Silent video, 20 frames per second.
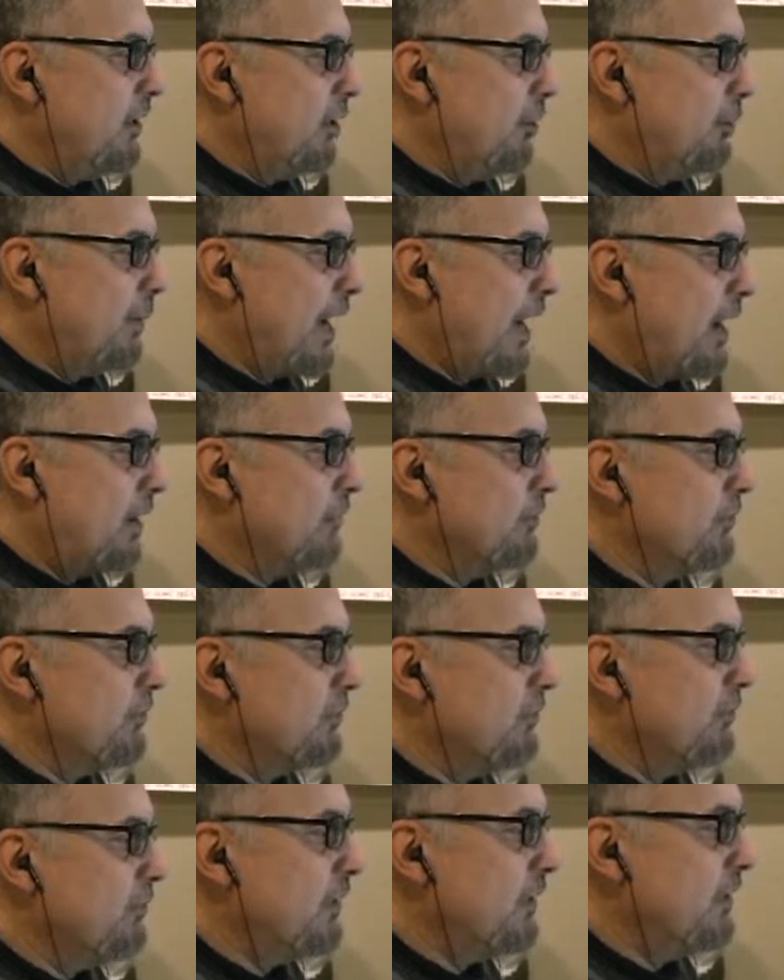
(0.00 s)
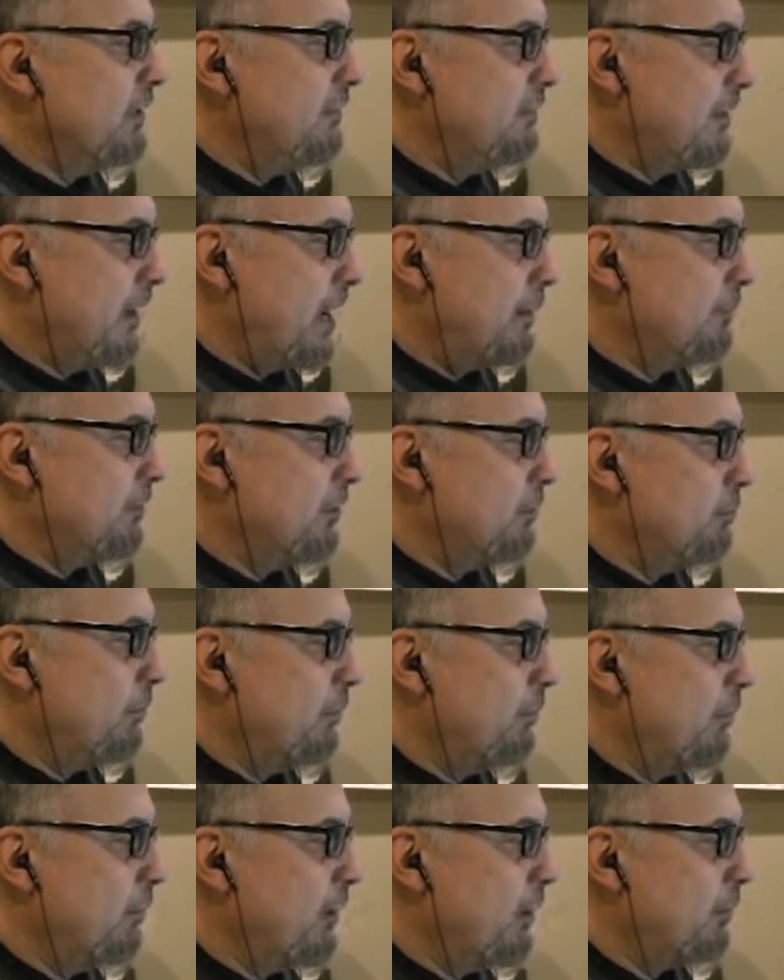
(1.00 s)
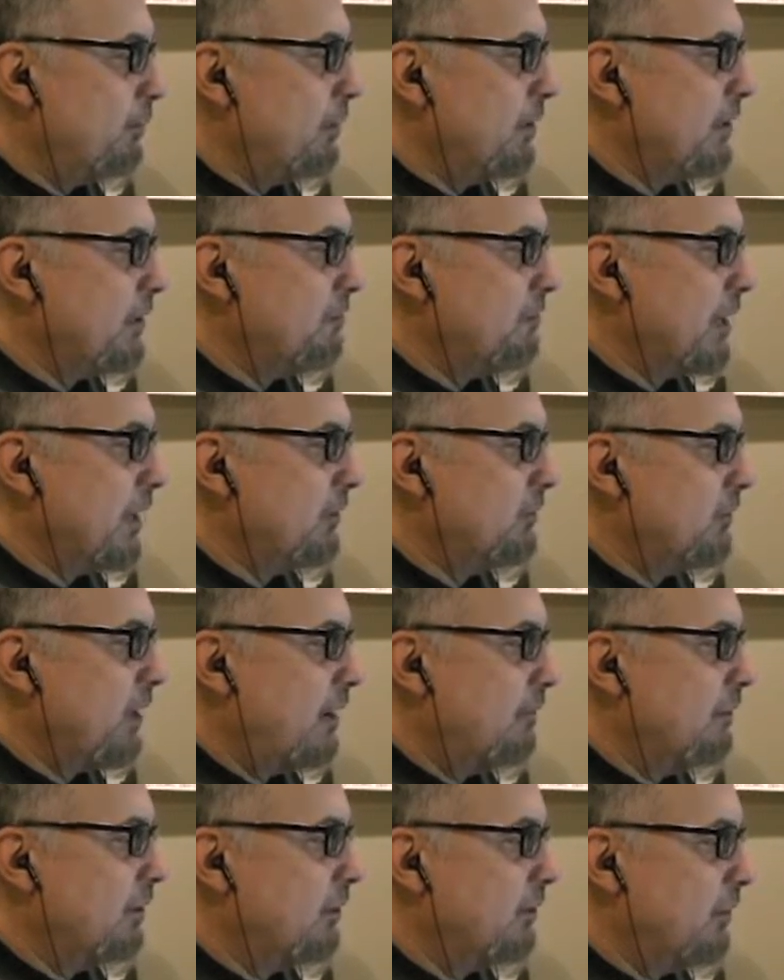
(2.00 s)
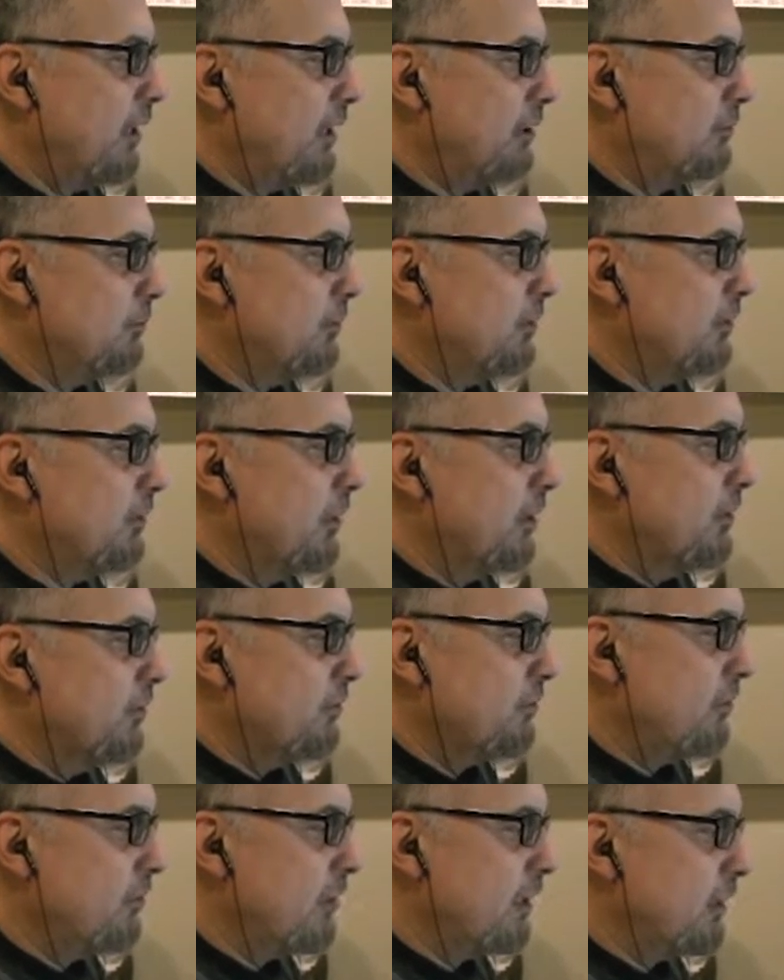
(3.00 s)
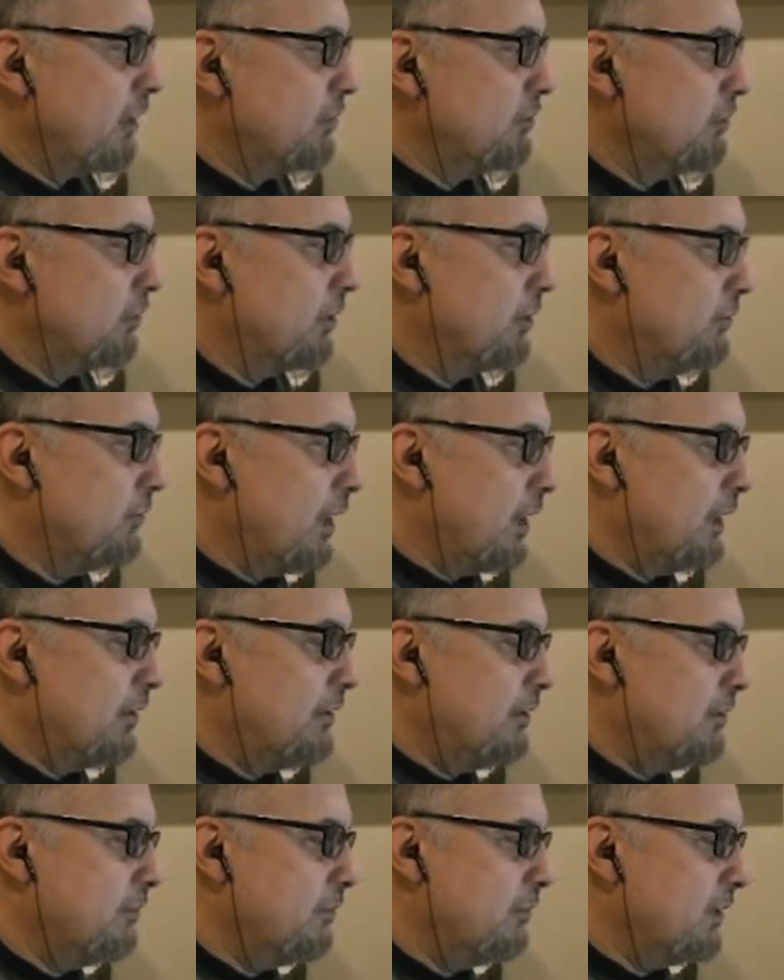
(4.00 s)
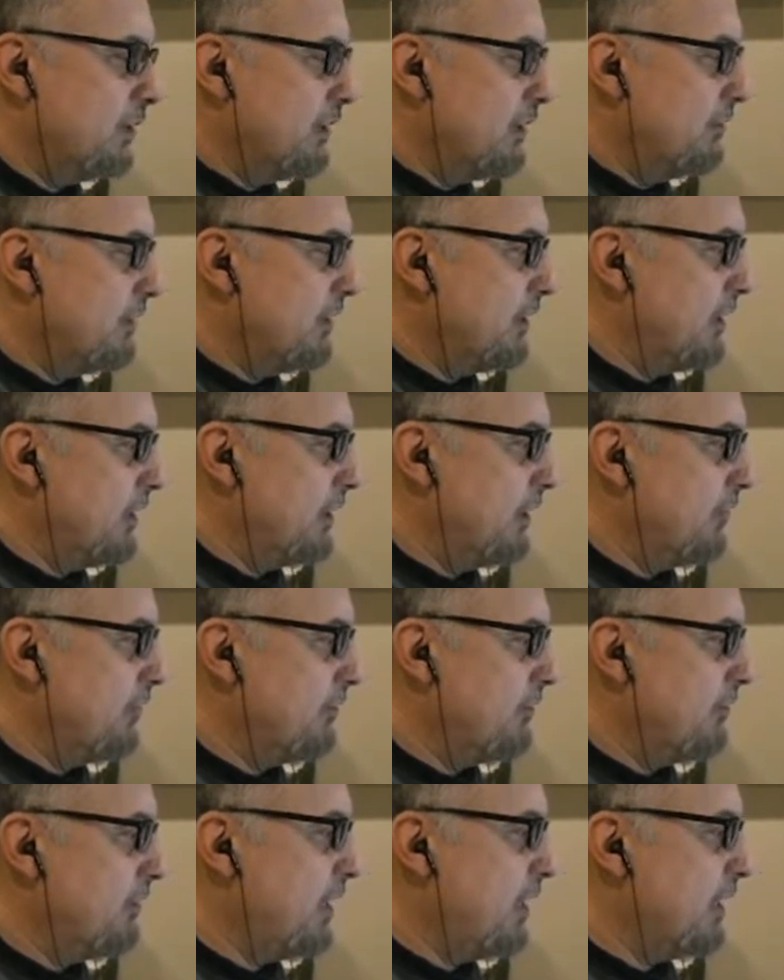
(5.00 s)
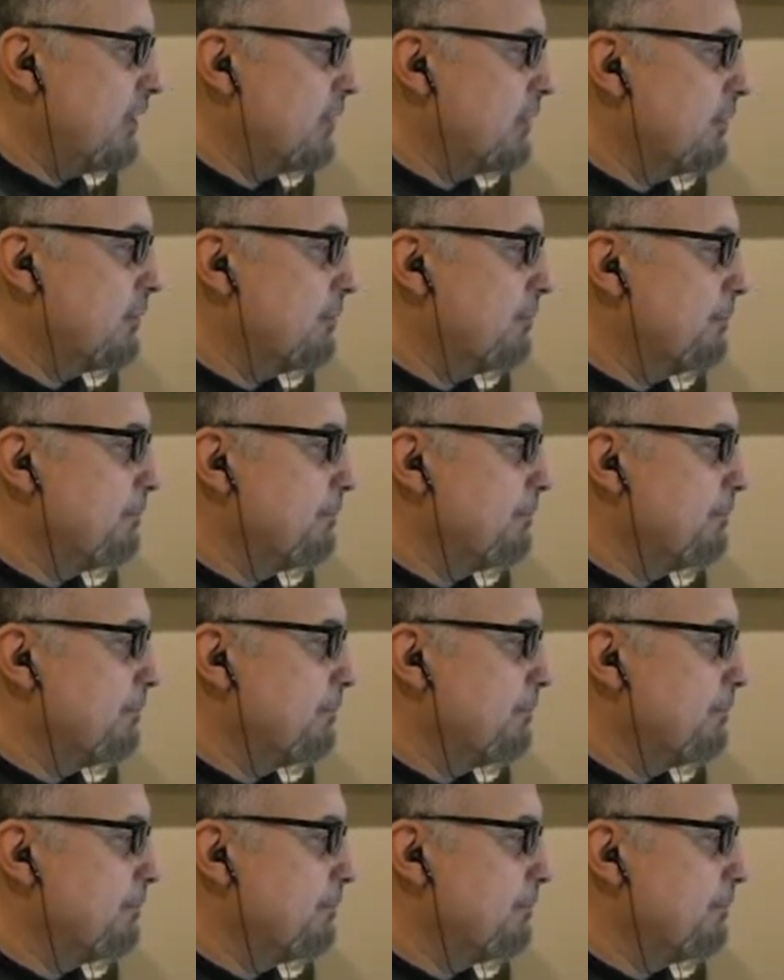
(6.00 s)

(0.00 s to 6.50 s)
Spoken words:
help house and feed the families before helping them make travel arrangements so they can join relatives living in other states.